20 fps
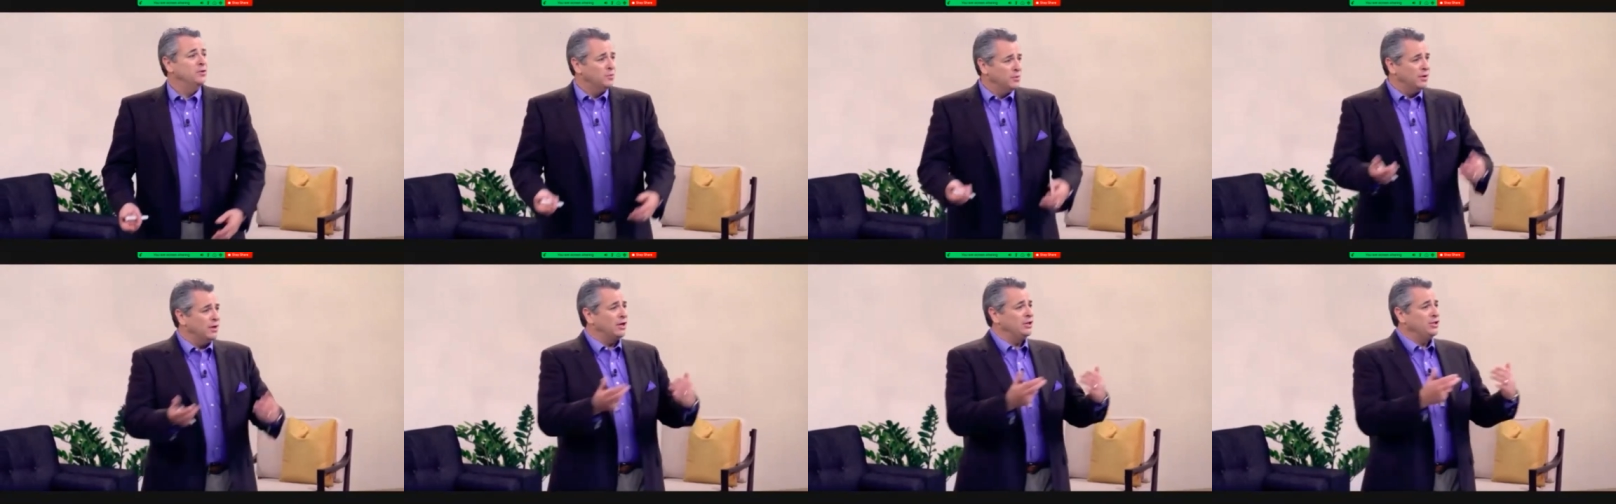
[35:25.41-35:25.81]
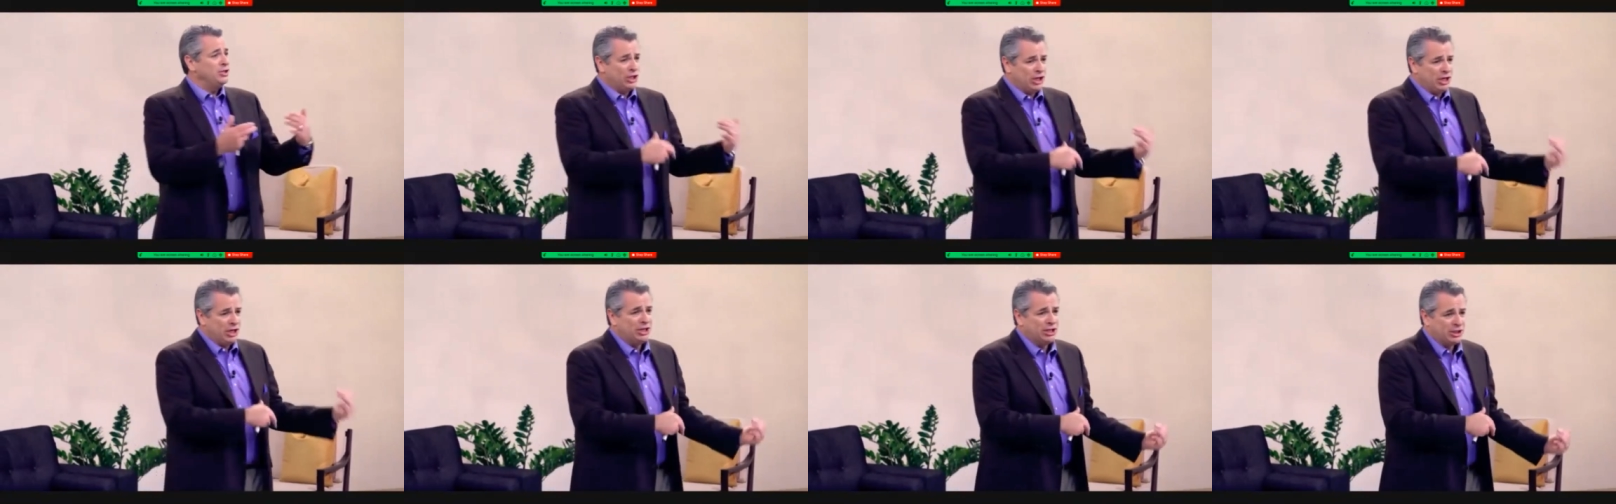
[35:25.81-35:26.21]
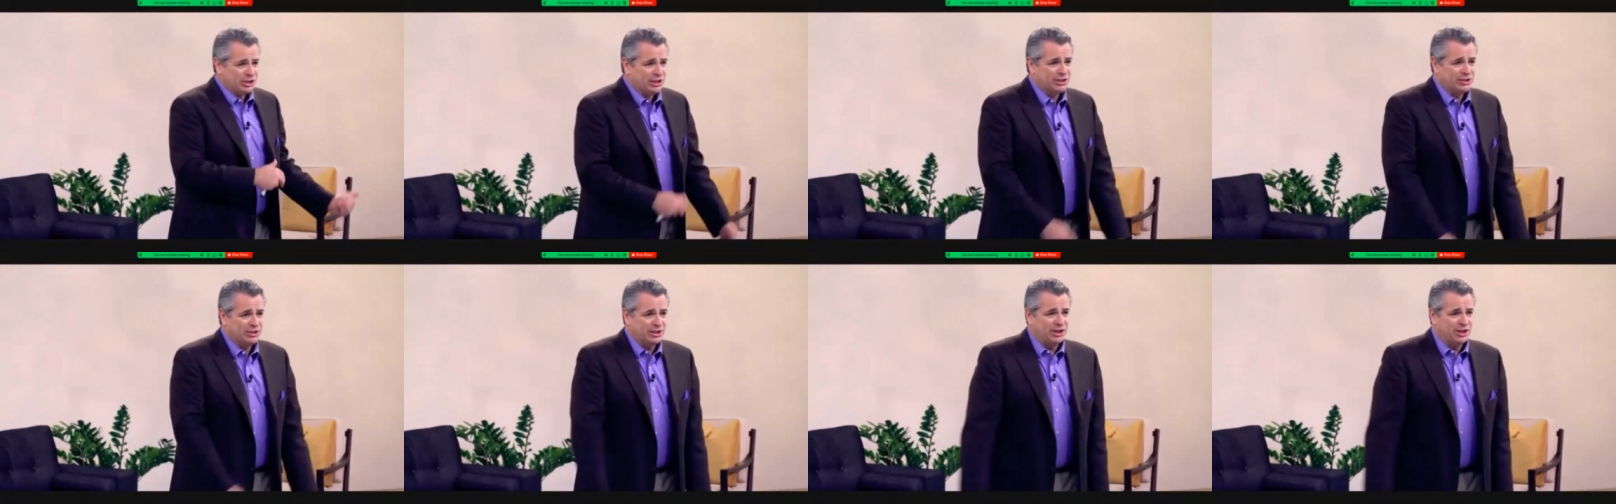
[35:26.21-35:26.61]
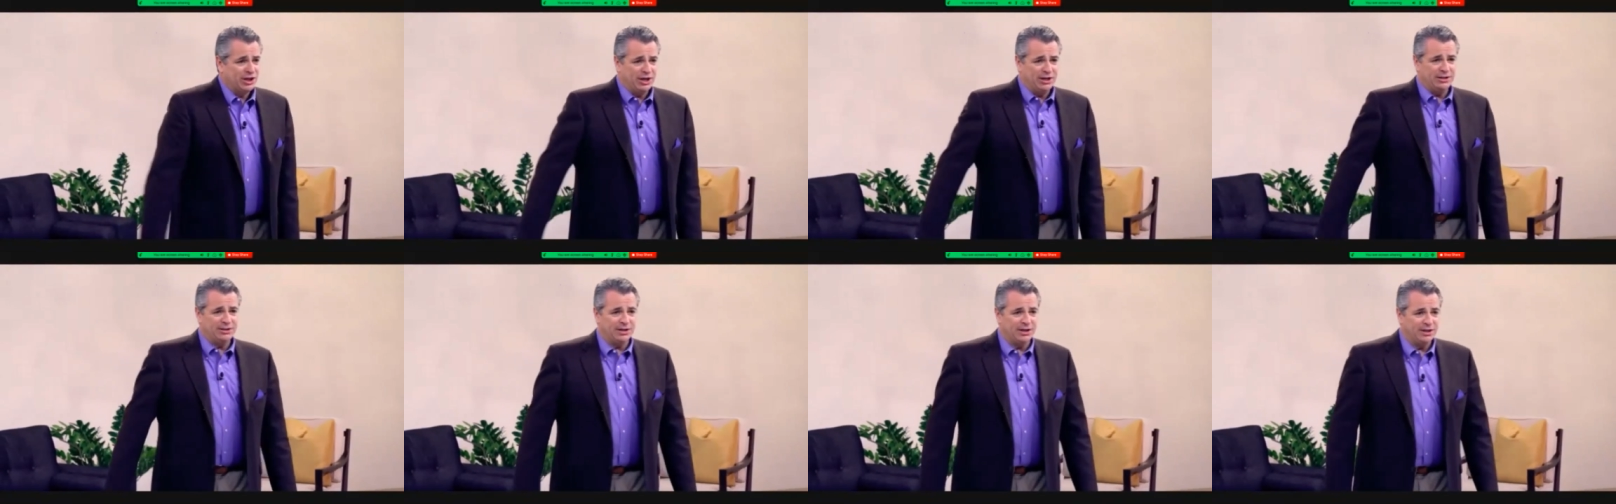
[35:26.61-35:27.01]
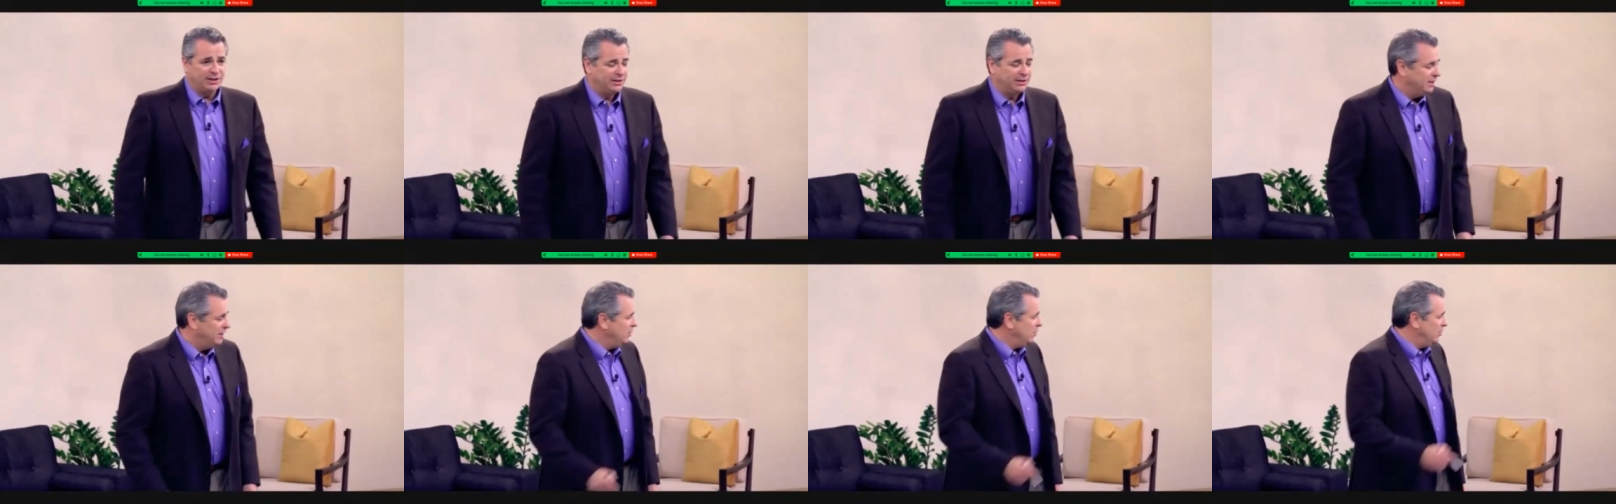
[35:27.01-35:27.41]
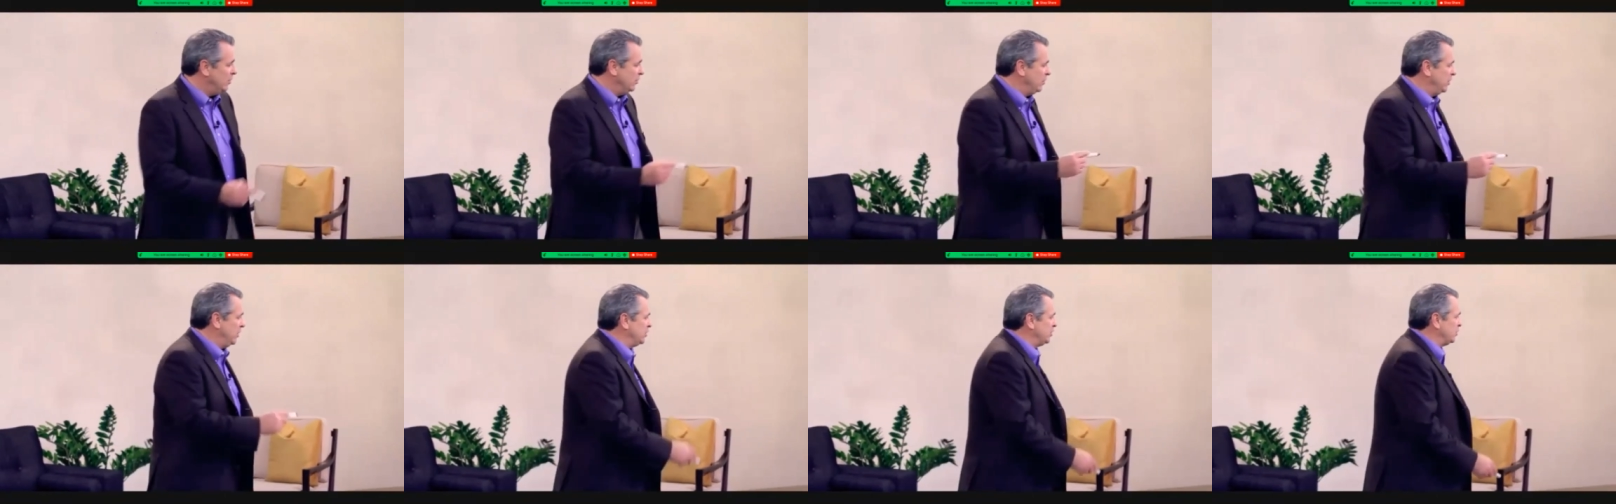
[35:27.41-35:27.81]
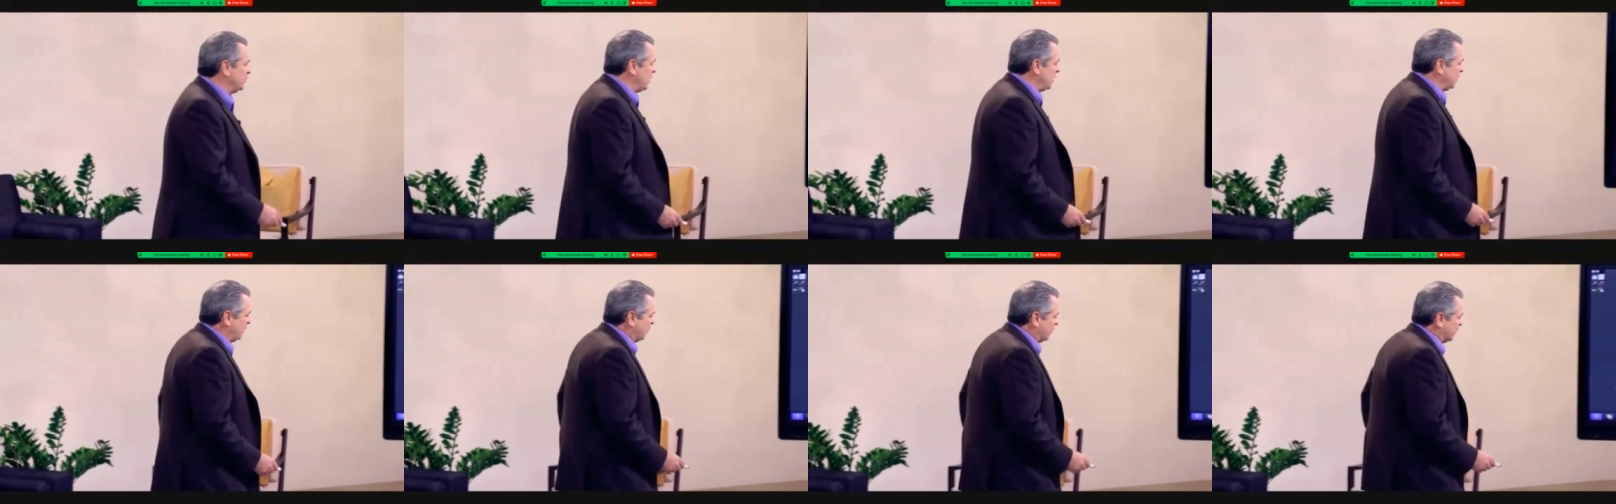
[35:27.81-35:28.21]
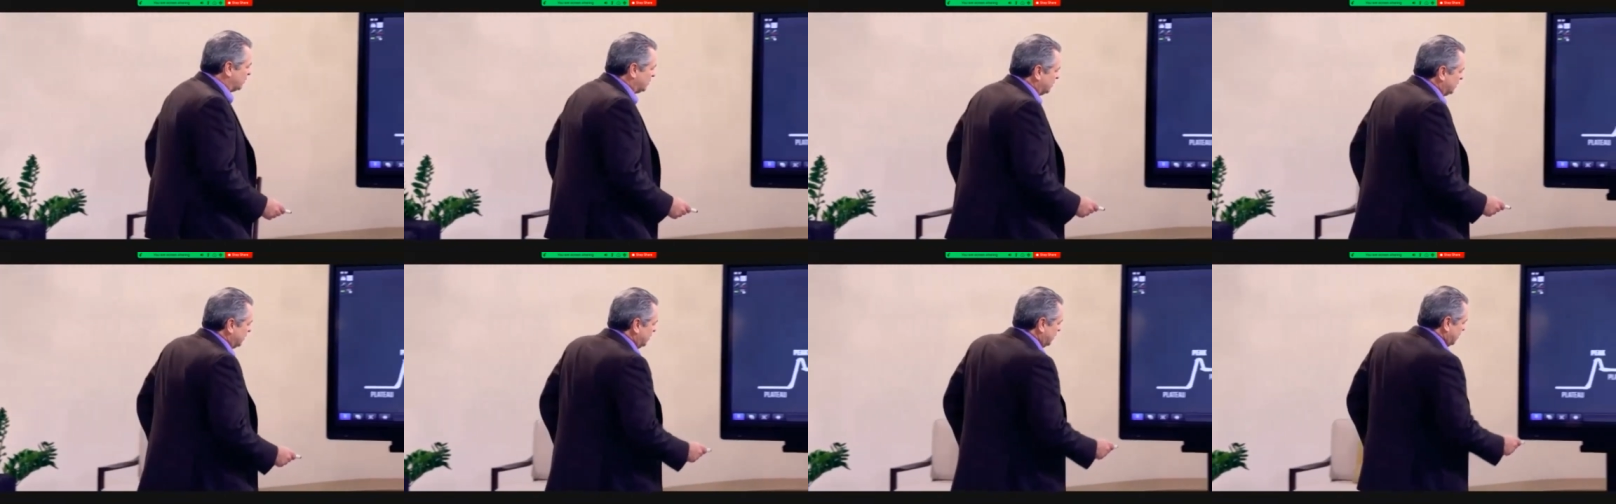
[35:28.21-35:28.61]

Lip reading: We're geniuses in hindsight. Here's the way it works.